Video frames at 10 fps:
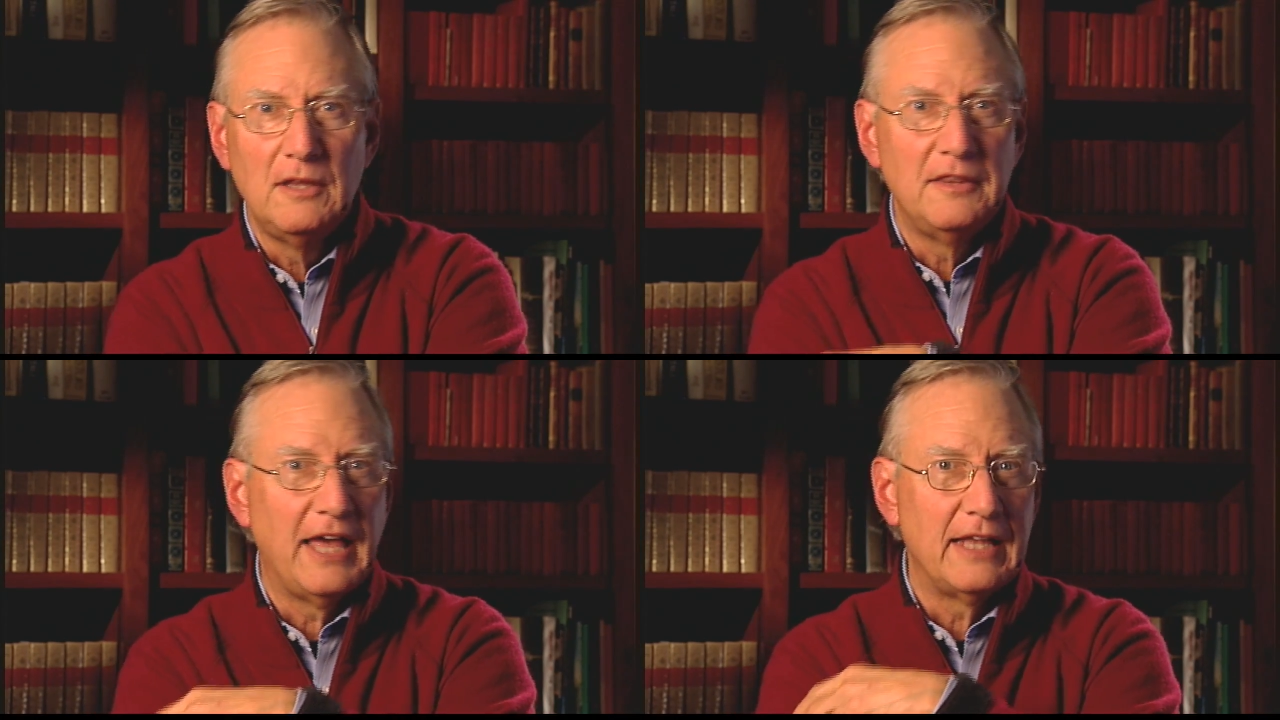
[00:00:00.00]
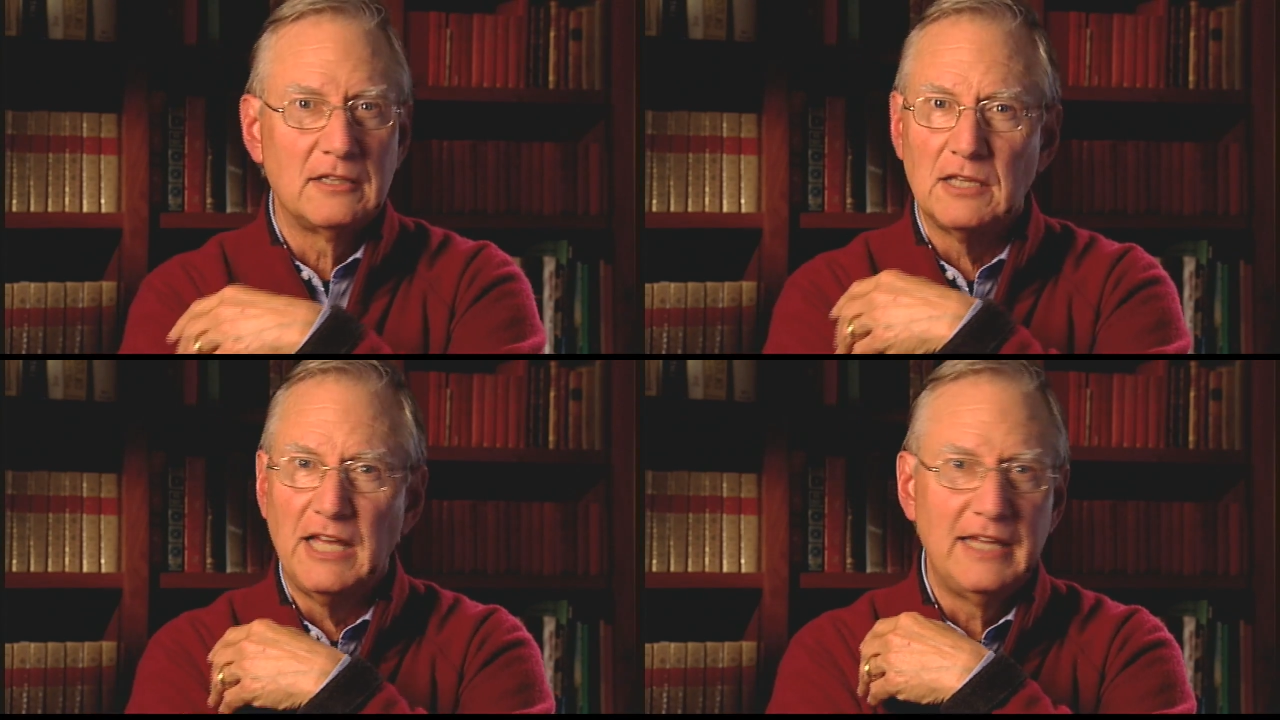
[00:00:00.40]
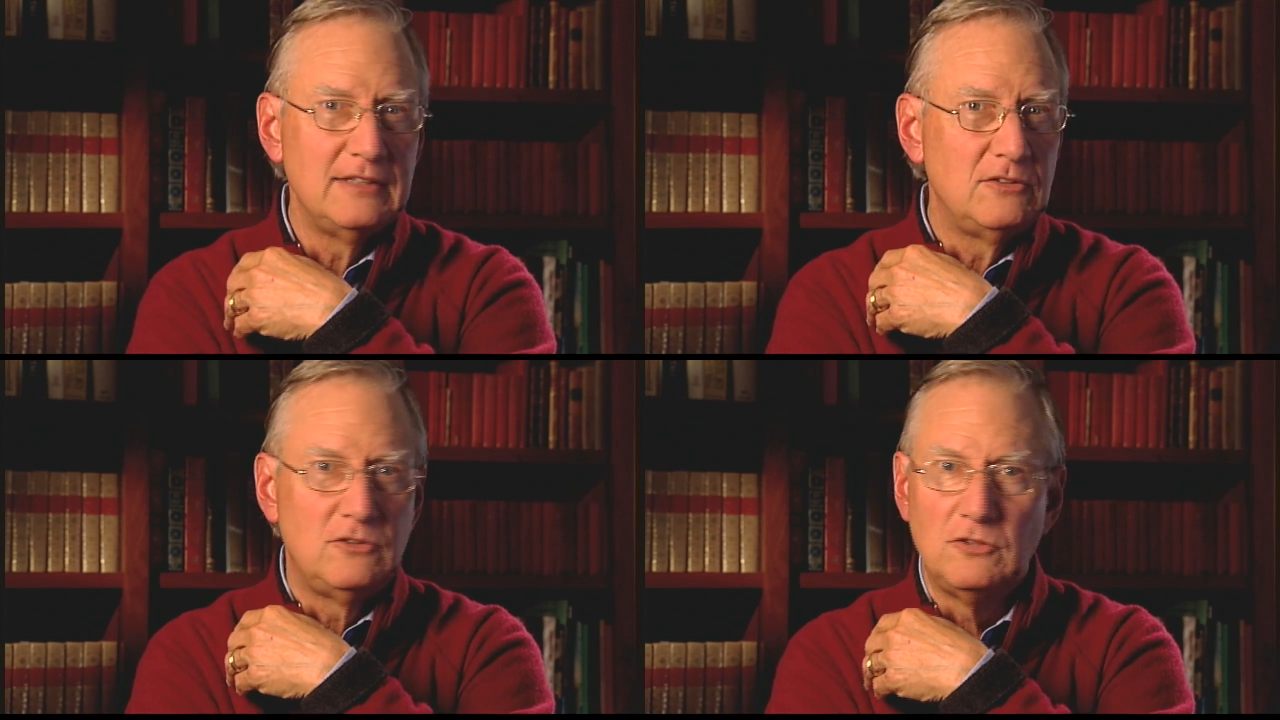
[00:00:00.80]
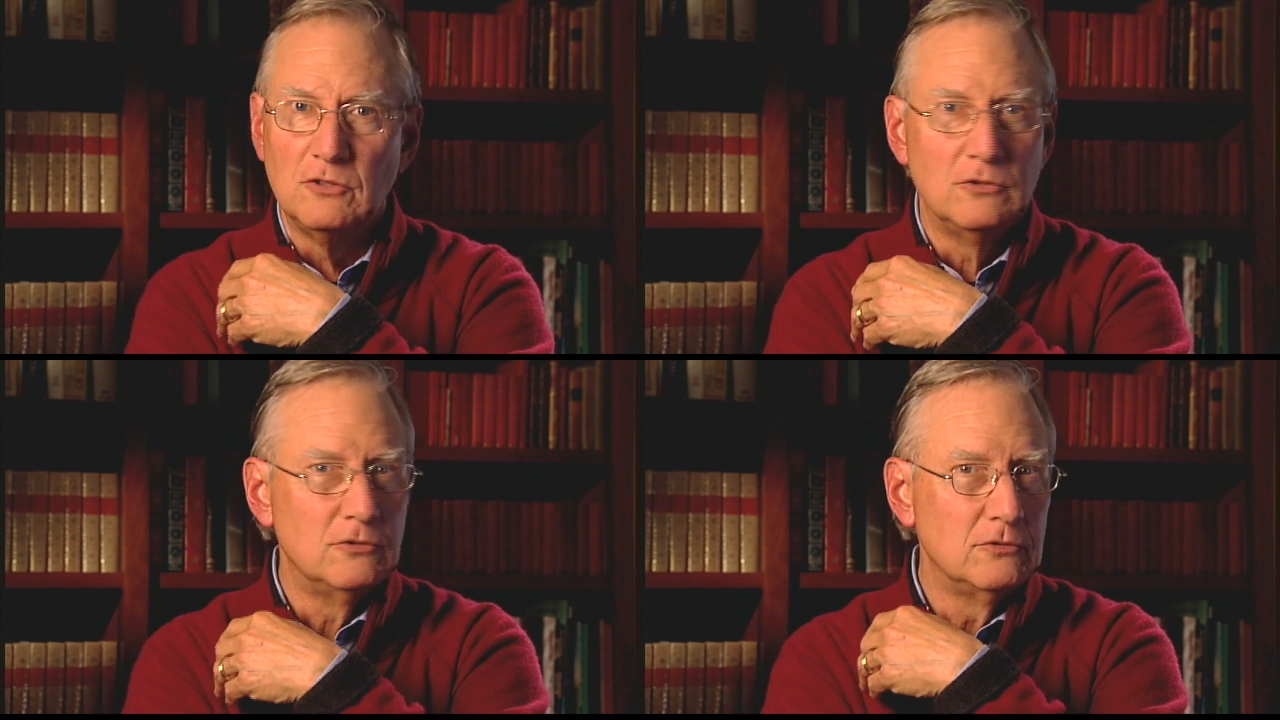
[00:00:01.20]
that led
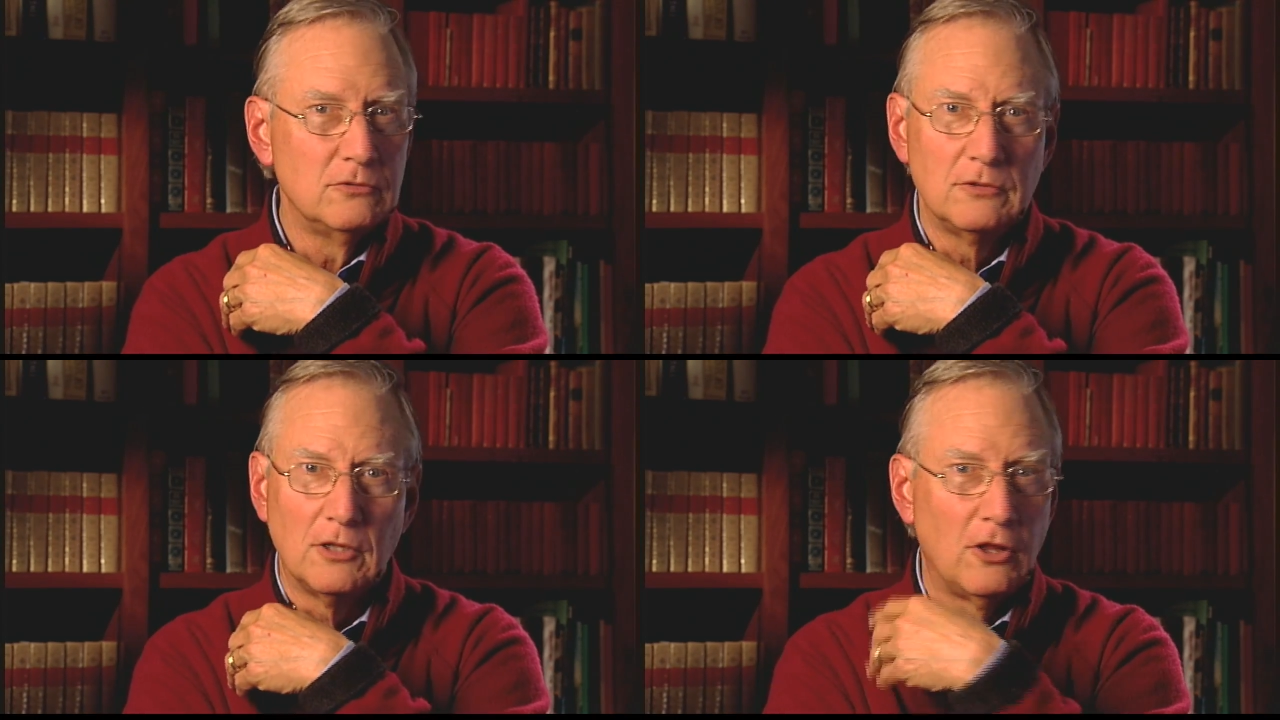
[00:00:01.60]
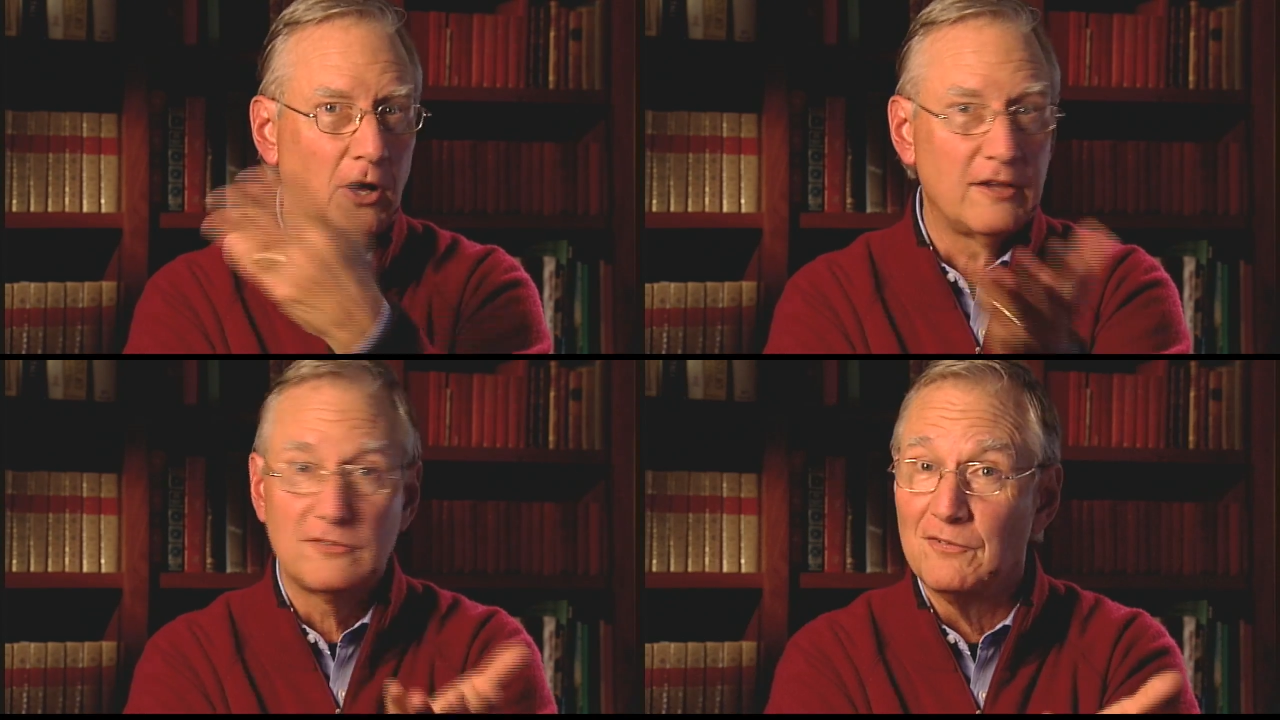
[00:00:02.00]
to the loss